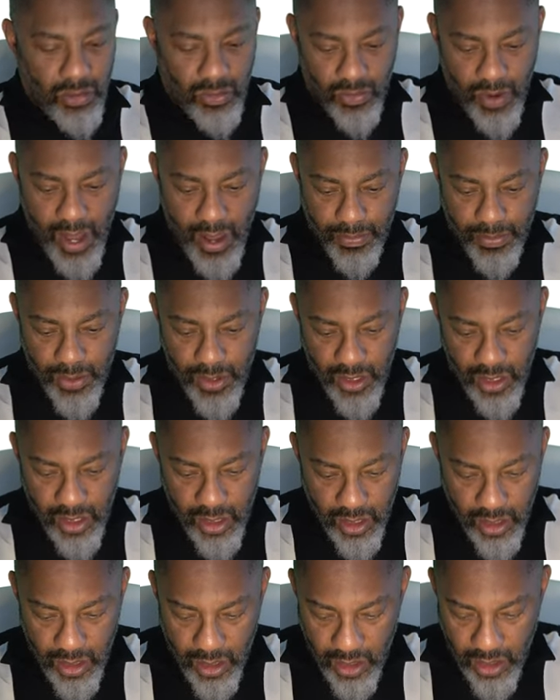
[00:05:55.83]
Wrap it
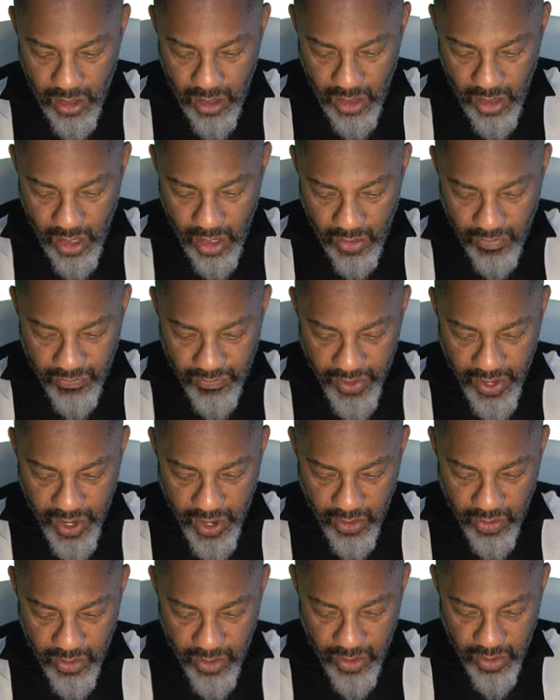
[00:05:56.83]
in if
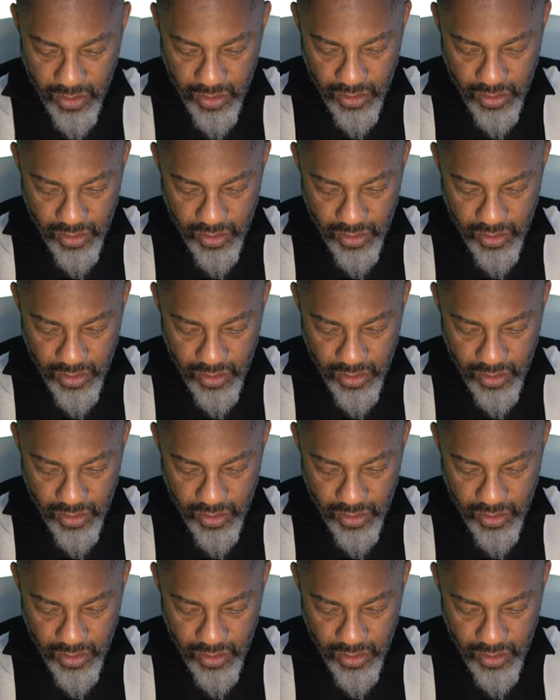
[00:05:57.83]
error.